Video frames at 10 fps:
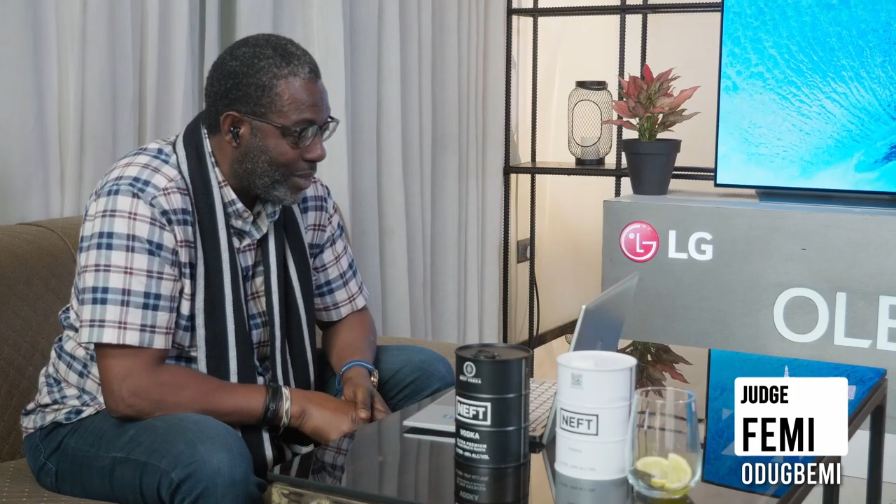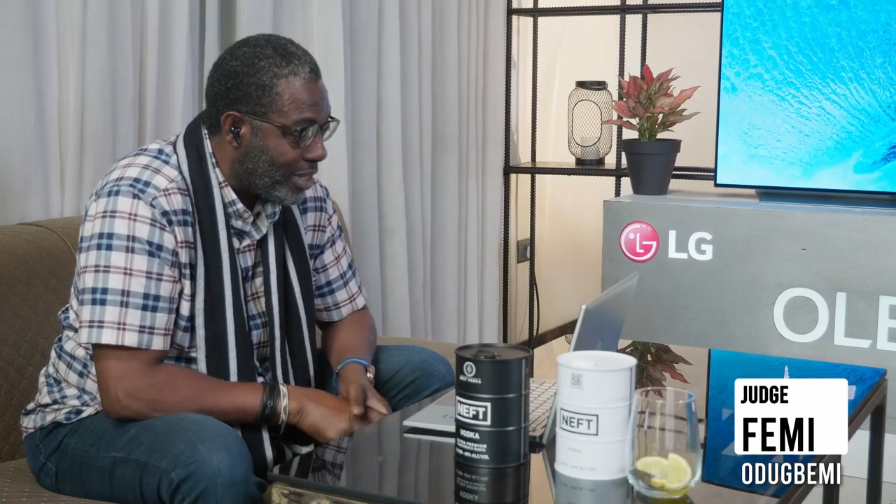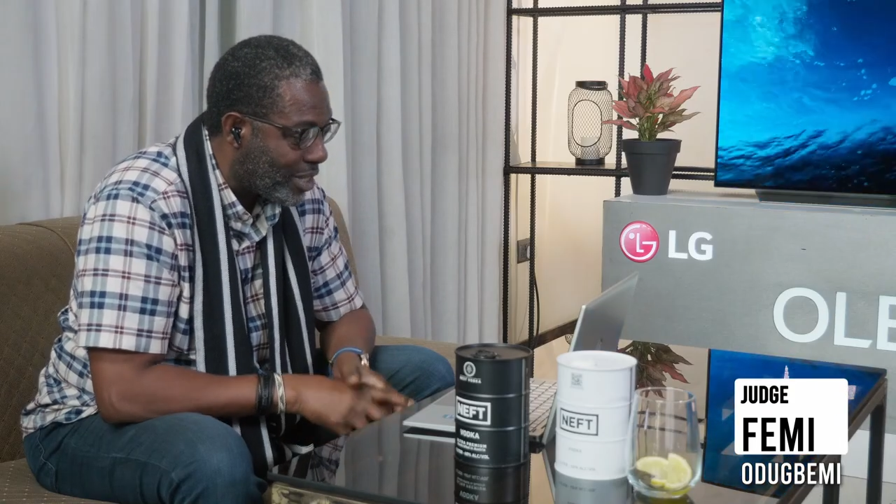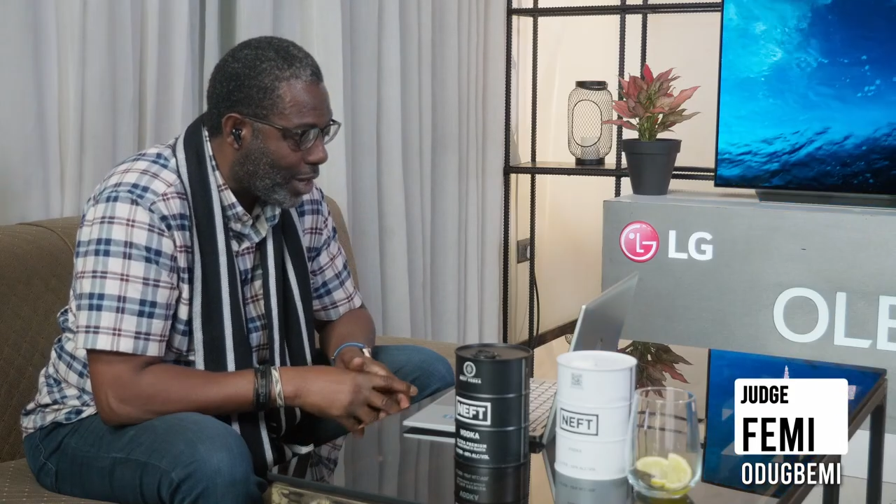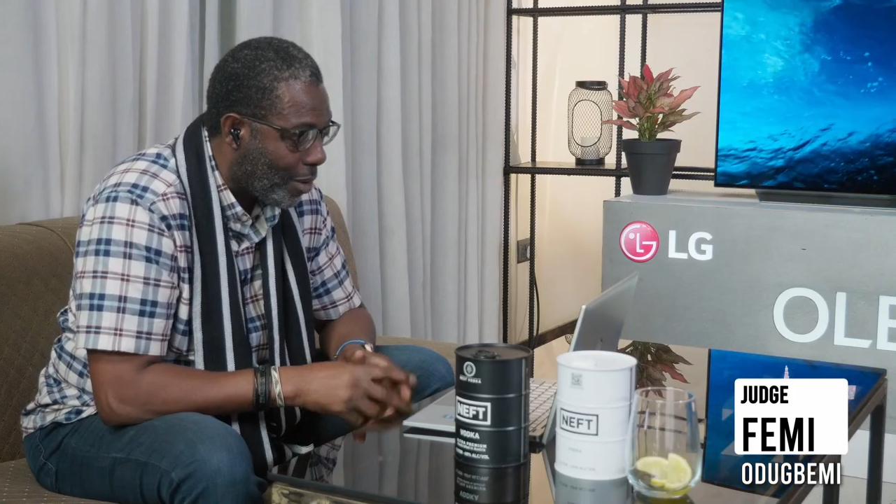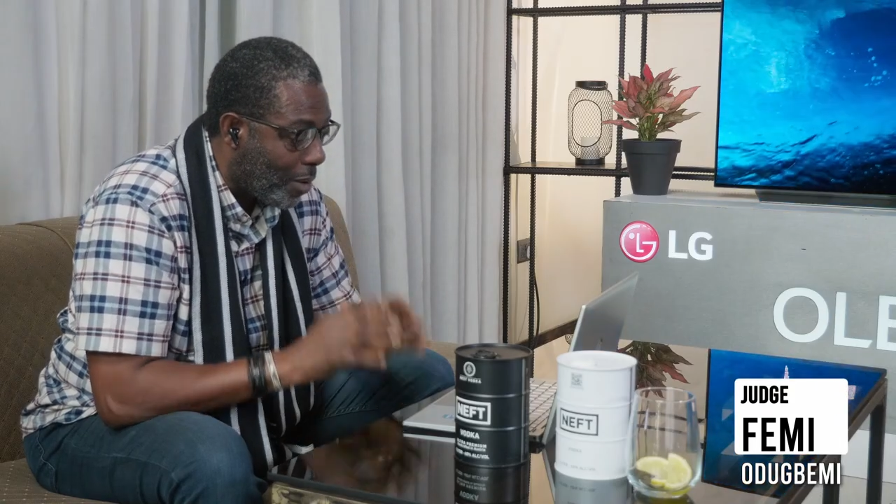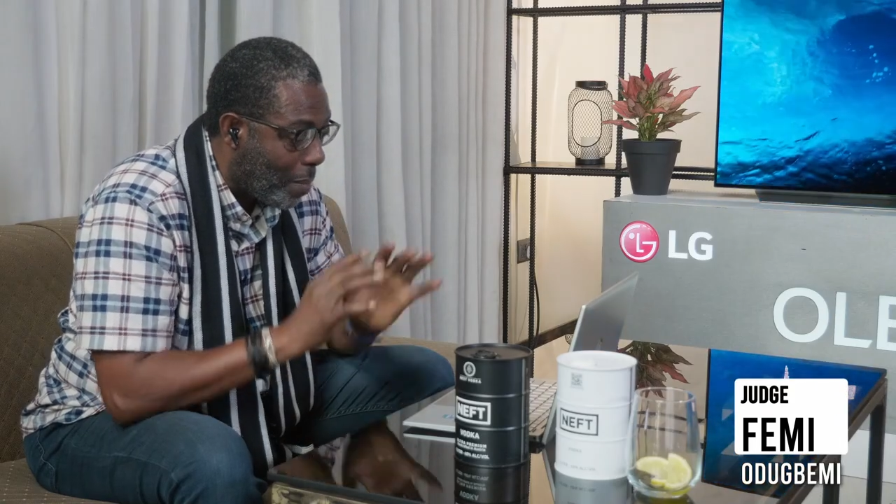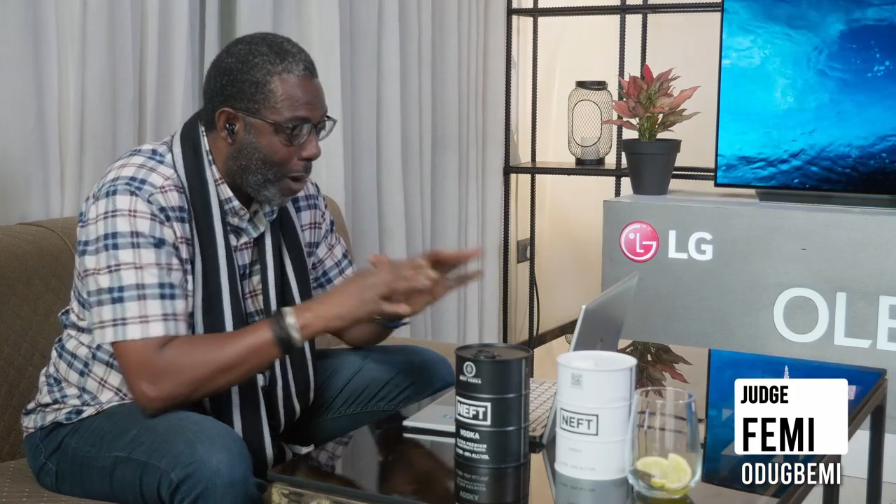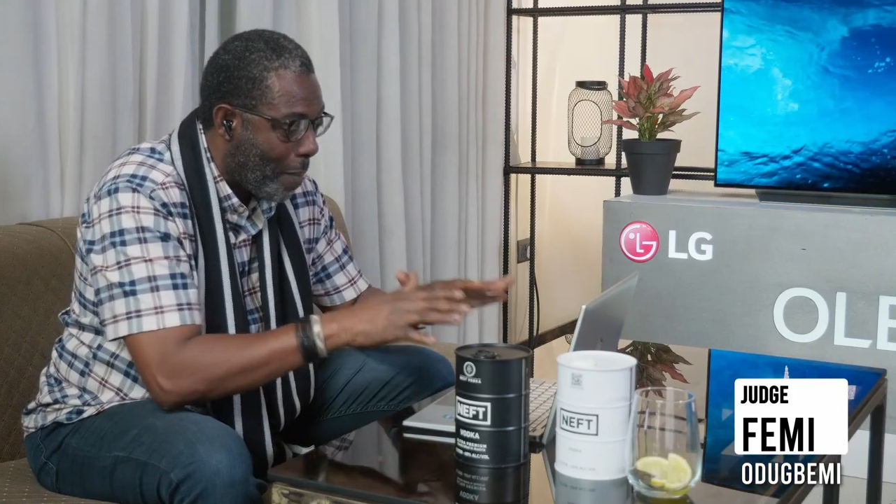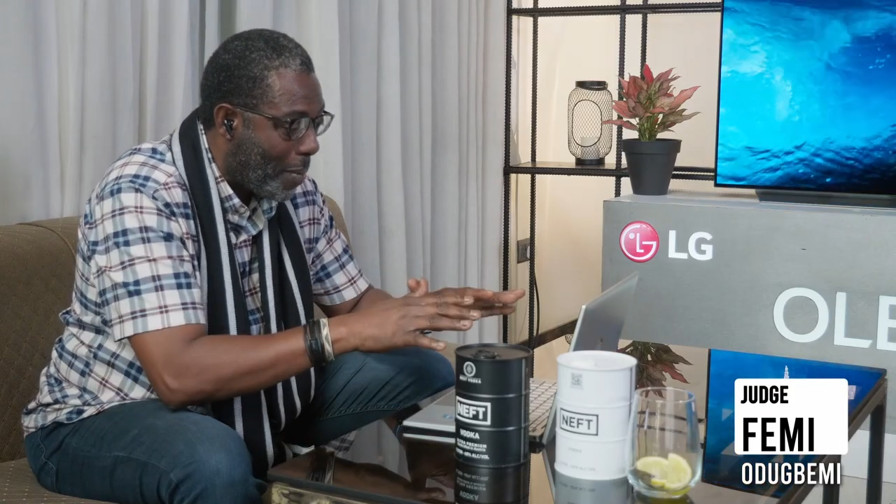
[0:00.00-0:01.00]
We just thought
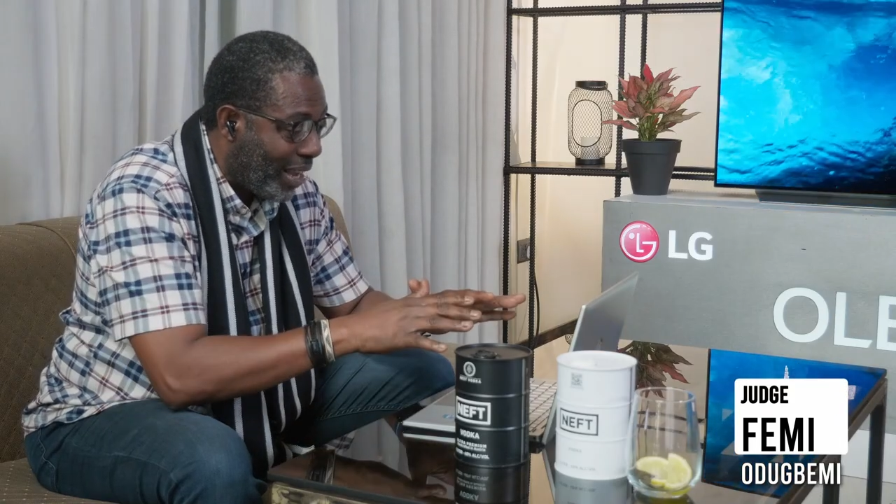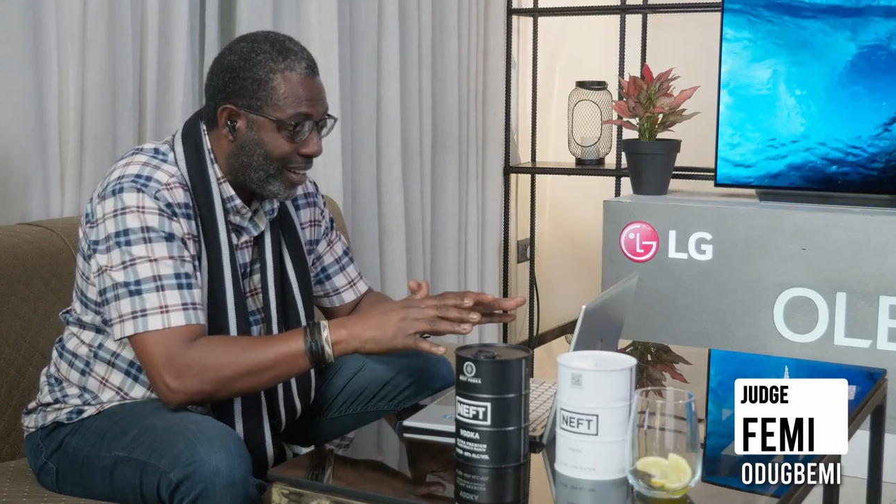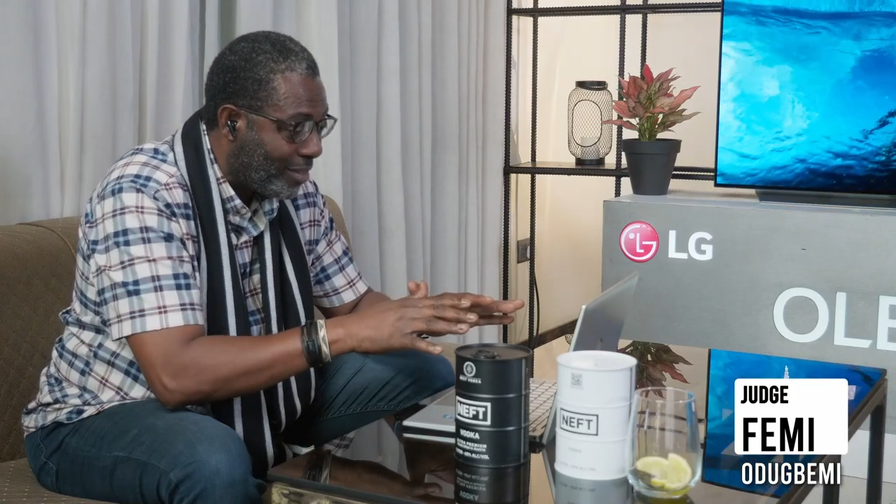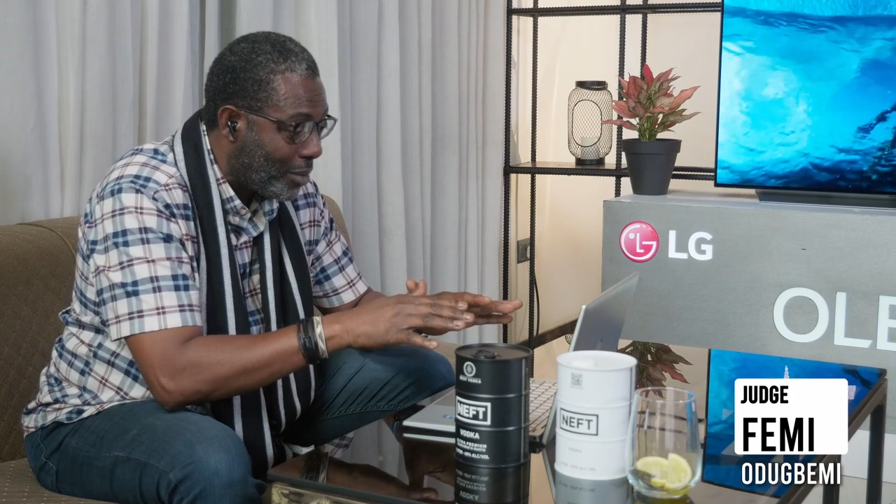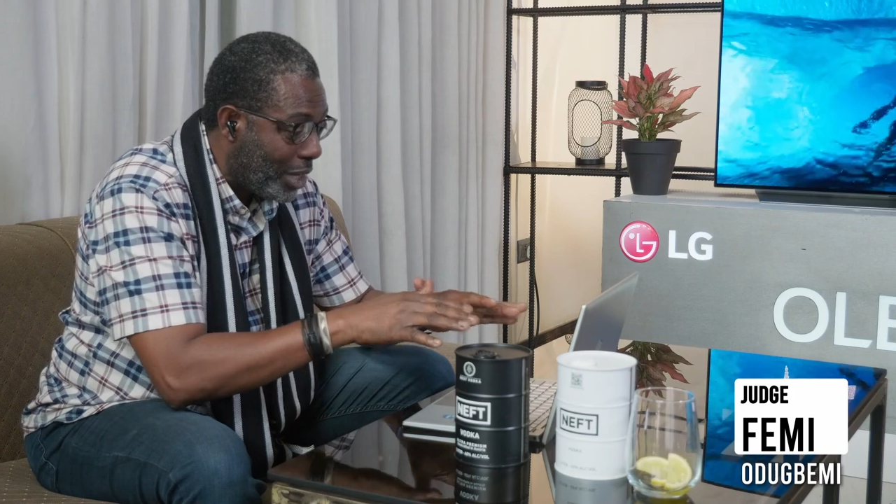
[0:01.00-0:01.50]
we'll pop in.